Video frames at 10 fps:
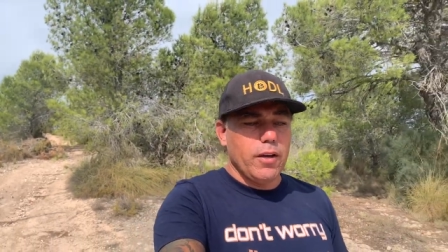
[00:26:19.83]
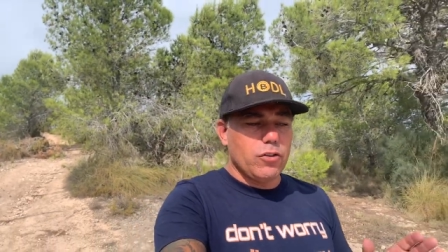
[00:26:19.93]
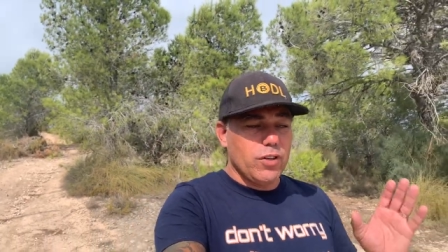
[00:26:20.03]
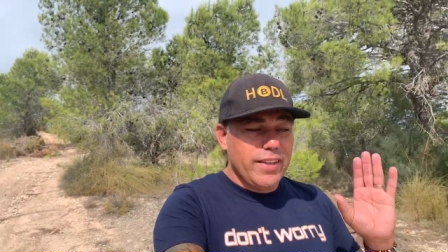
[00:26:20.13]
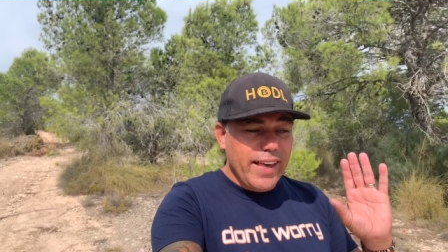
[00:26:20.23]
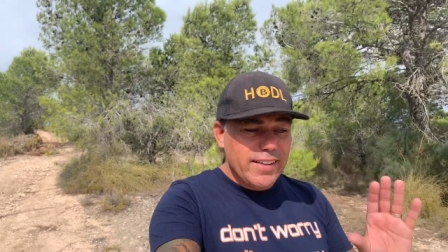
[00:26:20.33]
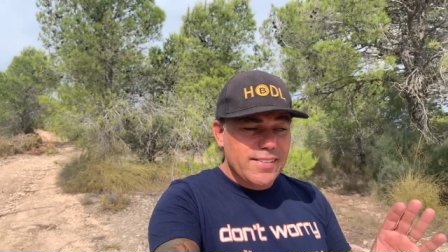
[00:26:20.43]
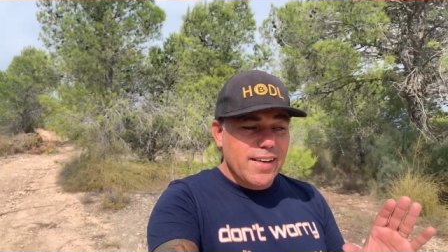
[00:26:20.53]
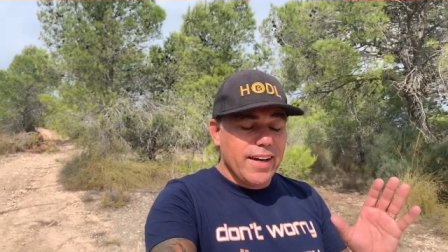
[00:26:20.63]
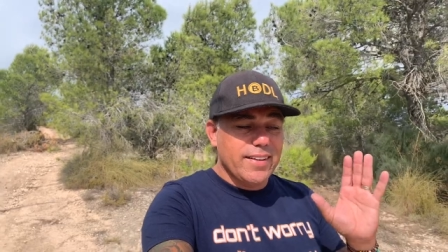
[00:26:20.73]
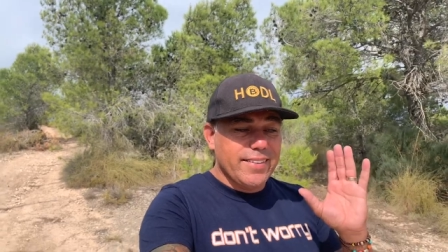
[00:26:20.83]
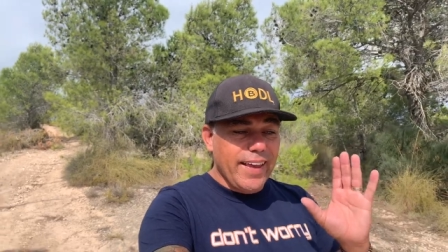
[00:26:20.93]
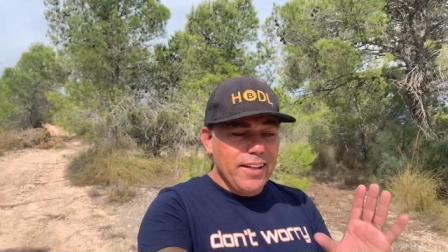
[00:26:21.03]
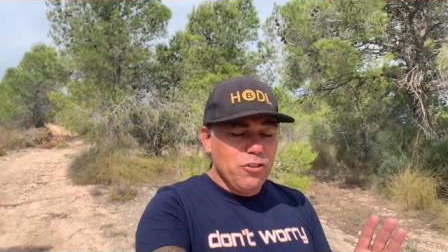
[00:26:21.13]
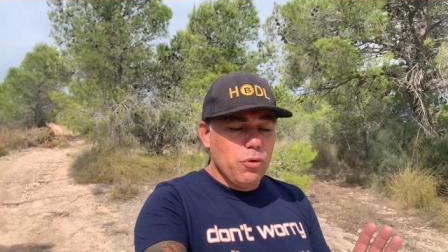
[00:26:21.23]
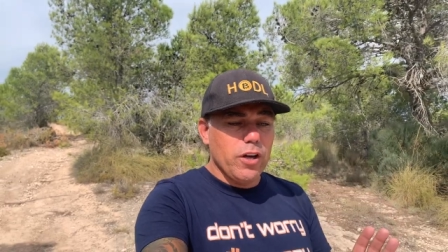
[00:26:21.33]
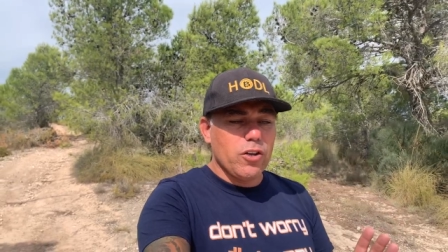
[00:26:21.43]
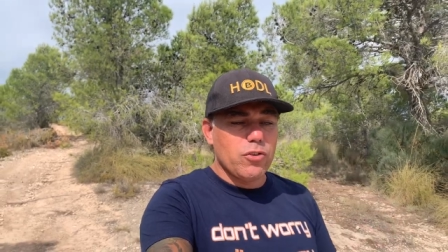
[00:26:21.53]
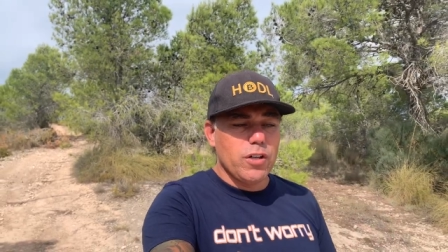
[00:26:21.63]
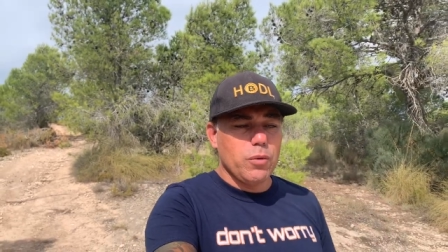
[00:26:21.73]
So yes, I tend to
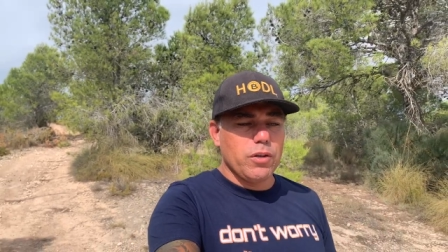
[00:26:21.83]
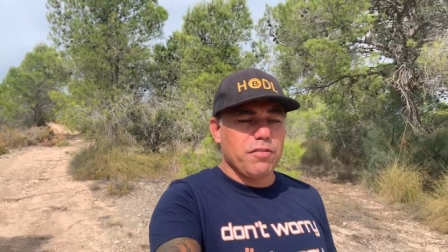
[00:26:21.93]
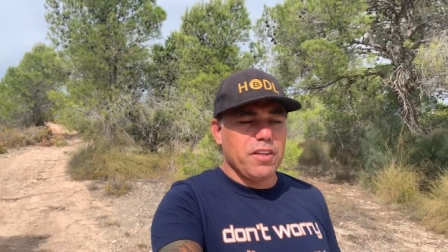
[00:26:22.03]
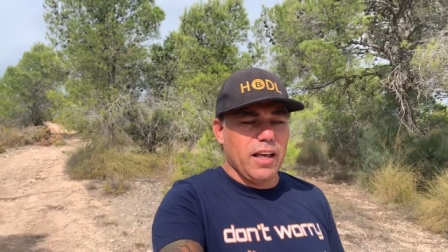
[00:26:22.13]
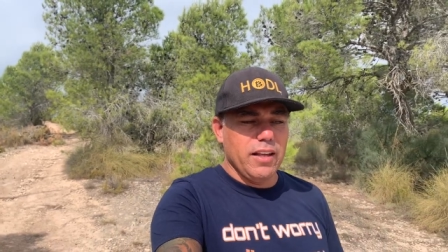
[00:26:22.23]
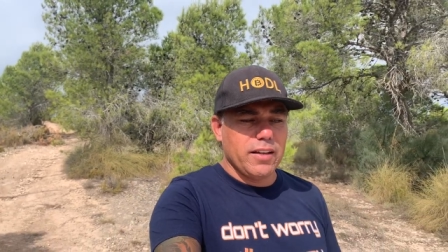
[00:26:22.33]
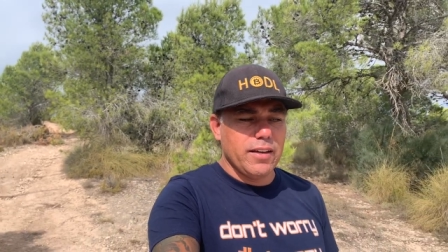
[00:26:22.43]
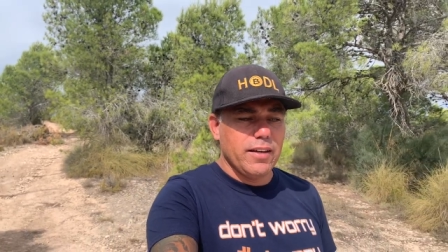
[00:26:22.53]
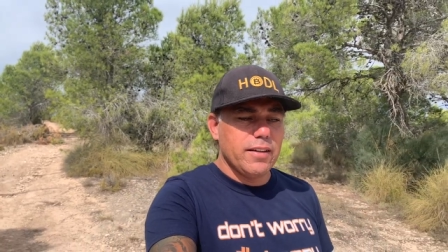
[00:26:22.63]
agree with Vitalik